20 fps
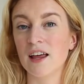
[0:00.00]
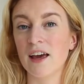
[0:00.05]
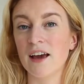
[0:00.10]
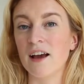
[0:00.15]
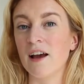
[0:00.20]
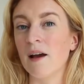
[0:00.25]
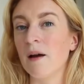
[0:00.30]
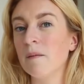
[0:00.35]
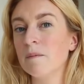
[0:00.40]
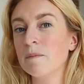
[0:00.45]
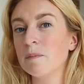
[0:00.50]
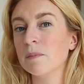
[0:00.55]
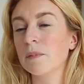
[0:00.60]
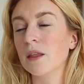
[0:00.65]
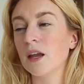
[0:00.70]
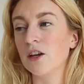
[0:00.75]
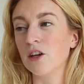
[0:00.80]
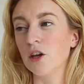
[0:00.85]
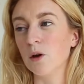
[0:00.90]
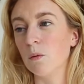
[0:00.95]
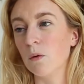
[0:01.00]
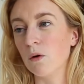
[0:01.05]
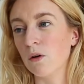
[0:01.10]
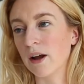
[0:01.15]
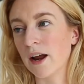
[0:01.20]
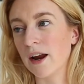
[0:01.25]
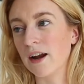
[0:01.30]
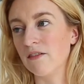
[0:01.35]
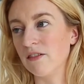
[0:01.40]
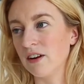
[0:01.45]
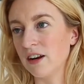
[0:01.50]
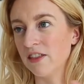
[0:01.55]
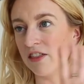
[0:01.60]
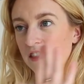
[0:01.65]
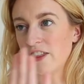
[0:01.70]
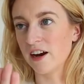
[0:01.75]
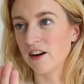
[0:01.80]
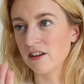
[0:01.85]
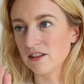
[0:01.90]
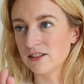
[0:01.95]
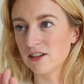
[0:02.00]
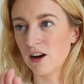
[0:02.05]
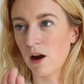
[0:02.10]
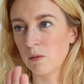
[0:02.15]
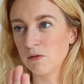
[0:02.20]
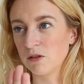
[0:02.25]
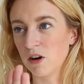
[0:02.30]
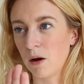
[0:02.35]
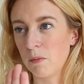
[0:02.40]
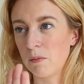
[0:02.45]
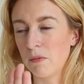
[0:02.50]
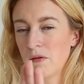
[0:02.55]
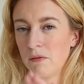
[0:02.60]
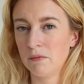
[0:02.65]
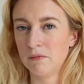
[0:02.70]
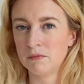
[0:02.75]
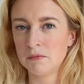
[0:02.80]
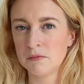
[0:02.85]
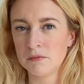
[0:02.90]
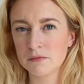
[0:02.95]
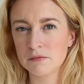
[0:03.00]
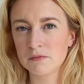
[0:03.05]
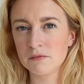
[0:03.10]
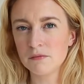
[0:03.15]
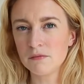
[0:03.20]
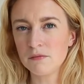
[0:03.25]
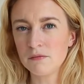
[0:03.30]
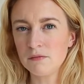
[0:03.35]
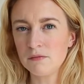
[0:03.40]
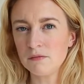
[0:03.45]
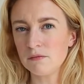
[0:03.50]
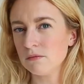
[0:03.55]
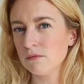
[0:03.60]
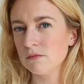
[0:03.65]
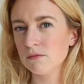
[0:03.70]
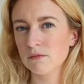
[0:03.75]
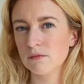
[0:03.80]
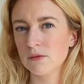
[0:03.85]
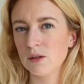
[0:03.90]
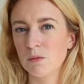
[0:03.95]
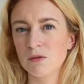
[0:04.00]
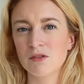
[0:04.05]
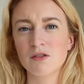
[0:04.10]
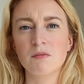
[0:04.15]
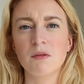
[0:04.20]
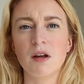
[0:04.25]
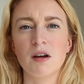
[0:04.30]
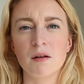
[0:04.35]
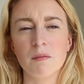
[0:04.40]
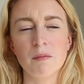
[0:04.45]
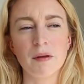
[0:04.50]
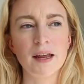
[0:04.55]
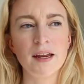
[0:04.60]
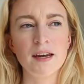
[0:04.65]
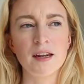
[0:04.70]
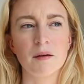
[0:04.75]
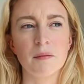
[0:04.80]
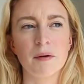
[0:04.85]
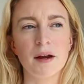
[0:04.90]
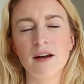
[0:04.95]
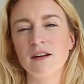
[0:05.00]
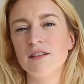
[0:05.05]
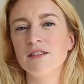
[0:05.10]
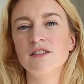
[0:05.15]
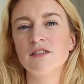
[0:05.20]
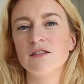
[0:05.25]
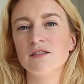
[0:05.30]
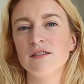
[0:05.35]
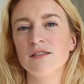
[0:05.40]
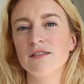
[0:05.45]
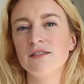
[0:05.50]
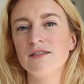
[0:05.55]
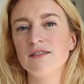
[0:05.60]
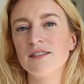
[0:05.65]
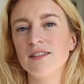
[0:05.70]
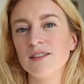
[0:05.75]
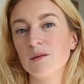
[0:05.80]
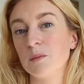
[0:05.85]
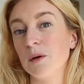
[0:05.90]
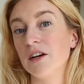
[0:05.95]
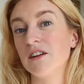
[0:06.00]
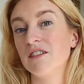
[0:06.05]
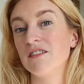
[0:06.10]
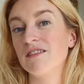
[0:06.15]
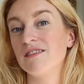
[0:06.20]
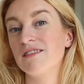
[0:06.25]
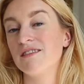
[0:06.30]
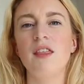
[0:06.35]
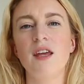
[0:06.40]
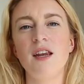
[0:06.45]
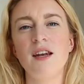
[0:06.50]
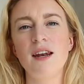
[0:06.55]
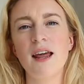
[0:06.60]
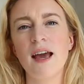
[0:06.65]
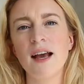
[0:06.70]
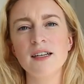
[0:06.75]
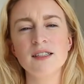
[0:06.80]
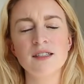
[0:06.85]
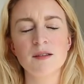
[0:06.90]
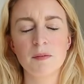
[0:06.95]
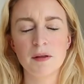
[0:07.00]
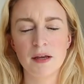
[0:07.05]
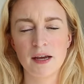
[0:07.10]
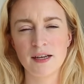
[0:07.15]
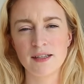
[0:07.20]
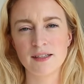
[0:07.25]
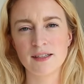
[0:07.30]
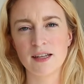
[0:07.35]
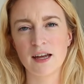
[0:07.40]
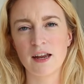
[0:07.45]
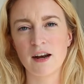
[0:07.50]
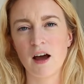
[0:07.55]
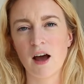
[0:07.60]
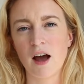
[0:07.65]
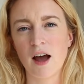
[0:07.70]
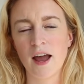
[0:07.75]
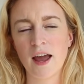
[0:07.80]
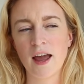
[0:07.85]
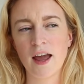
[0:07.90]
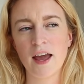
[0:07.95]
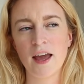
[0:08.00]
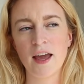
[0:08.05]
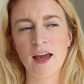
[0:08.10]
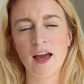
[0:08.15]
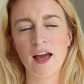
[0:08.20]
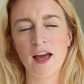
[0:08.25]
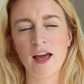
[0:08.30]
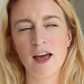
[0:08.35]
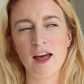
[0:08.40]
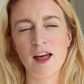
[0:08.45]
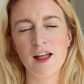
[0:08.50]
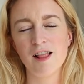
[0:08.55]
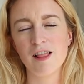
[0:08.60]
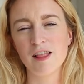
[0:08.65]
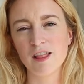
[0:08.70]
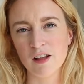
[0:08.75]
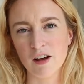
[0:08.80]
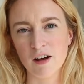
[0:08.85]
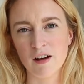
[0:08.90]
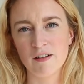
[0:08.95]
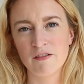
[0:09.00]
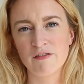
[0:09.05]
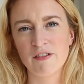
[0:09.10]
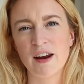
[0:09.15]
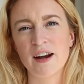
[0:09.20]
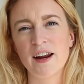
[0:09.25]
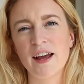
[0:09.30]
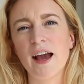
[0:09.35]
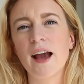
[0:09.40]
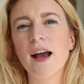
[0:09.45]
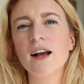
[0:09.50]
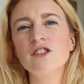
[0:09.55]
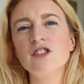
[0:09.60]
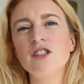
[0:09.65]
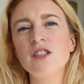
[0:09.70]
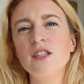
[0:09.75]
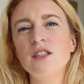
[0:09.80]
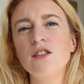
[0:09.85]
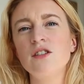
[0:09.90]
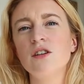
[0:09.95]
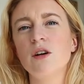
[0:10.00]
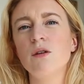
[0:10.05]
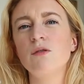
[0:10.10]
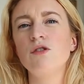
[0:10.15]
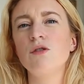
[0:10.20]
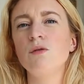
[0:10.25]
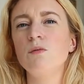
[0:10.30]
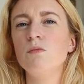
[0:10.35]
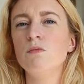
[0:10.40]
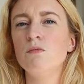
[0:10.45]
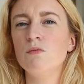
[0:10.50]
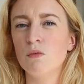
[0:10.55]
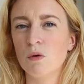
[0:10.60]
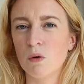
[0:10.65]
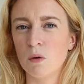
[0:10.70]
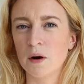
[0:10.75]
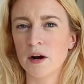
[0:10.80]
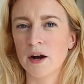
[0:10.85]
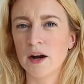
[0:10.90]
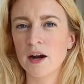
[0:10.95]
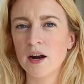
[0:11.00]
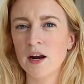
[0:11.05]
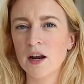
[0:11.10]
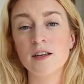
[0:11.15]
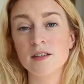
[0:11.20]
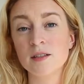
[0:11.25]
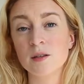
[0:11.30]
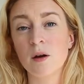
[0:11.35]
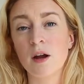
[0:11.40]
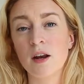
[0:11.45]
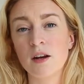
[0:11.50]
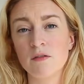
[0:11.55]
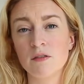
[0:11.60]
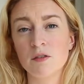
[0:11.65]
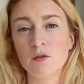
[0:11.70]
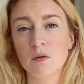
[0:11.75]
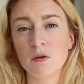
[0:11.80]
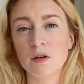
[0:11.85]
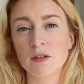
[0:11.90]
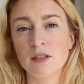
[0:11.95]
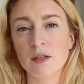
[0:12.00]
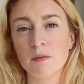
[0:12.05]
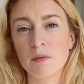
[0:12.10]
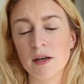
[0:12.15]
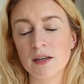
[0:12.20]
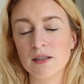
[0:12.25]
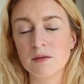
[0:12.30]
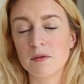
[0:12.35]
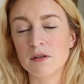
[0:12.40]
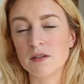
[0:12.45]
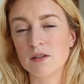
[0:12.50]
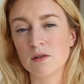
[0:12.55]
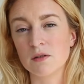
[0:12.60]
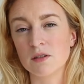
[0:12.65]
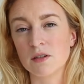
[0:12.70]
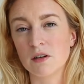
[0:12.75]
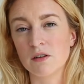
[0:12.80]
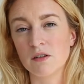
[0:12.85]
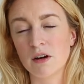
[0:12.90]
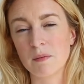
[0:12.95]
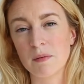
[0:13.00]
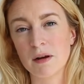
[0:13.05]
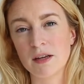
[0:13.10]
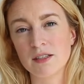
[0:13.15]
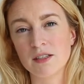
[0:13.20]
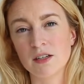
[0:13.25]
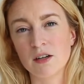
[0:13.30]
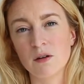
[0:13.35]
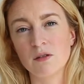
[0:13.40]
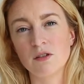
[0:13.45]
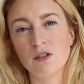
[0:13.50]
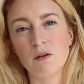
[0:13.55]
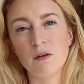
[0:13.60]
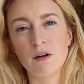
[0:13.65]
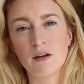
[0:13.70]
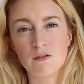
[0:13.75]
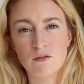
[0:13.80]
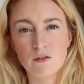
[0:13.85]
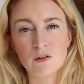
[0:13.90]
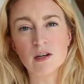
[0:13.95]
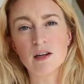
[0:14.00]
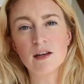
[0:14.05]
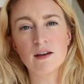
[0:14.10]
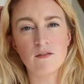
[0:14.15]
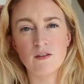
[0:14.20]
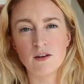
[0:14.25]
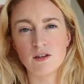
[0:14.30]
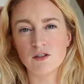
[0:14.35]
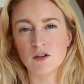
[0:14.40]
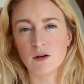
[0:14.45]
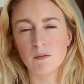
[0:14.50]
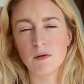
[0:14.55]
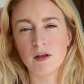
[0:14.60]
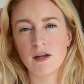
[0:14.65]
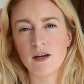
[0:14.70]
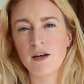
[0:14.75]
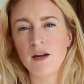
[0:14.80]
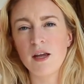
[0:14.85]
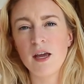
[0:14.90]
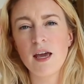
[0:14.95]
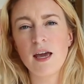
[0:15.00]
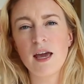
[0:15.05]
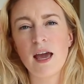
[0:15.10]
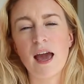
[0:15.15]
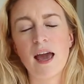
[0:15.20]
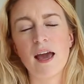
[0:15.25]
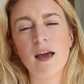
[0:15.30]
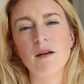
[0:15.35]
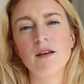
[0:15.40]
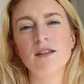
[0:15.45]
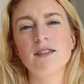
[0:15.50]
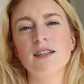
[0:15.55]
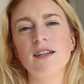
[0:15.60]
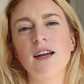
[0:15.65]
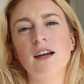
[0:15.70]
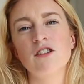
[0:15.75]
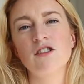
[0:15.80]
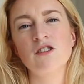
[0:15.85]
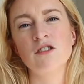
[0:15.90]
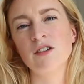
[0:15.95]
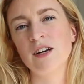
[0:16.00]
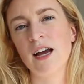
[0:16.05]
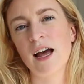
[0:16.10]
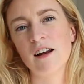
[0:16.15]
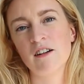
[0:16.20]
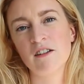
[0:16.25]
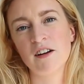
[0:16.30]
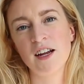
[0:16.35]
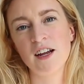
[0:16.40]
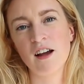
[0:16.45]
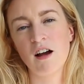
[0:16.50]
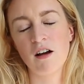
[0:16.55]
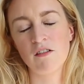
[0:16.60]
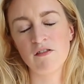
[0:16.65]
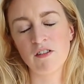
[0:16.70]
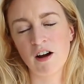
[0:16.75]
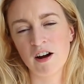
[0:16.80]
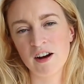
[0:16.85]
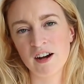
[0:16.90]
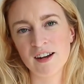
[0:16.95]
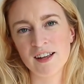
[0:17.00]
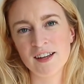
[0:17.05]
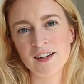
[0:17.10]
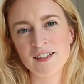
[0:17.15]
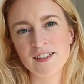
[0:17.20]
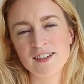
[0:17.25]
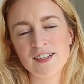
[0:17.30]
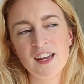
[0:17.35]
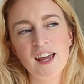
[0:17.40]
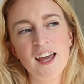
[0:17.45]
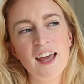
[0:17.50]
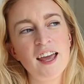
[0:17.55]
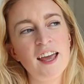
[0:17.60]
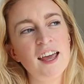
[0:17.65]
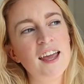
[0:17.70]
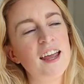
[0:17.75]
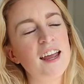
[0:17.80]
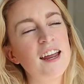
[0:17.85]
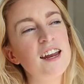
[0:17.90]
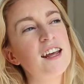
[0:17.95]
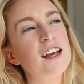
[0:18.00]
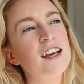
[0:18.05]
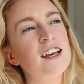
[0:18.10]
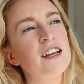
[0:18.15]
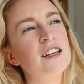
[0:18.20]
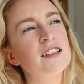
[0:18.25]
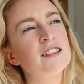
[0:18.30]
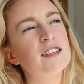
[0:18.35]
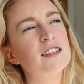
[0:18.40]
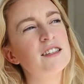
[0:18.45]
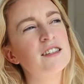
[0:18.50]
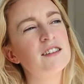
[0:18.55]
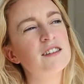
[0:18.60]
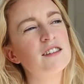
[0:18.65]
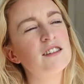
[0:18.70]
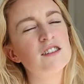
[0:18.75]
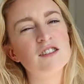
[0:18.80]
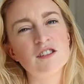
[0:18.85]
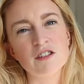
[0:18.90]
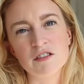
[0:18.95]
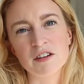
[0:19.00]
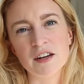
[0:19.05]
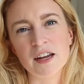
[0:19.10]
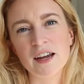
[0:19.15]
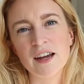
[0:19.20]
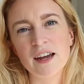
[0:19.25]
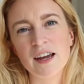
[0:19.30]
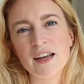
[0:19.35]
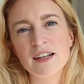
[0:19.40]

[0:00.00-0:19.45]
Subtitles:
Like, you walk out of it and there's Topshop. Which I'm not complaining about, it's just, it's weird. The next place that I love, and I actually need to go to more. It's kind of a touristy place, but it's also a great place to go to if you live in Dublin. It's the National Gallery of Ireland. It is stunning.